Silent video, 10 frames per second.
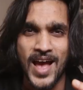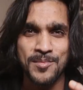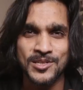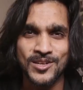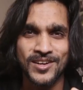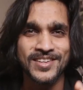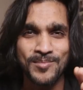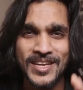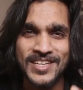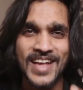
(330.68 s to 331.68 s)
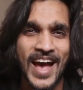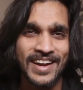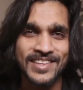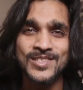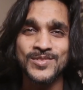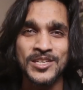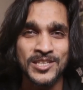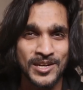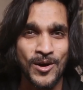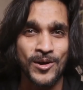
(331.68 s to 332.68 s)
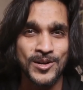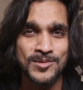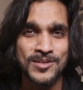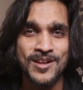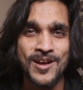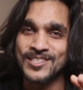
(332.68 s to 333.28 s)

Amazon, please add this feature in Audible.